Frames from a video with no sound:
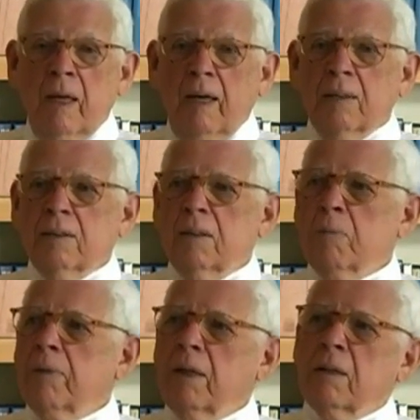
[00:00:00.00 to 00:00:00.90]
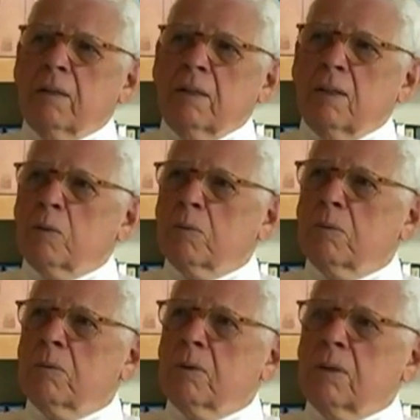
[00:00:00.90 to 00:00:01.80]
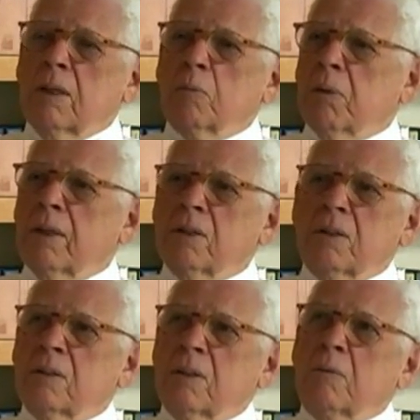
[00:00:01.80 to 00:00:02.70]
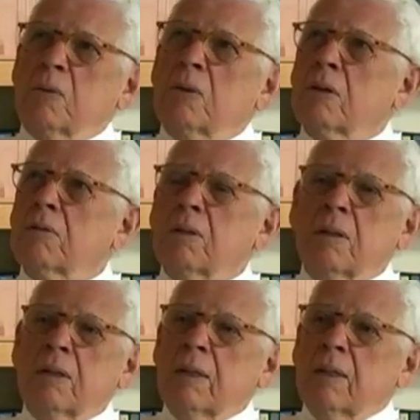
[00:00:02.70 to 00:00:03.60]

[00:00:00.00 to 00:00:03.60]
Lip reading: as something that would take place in some sort of a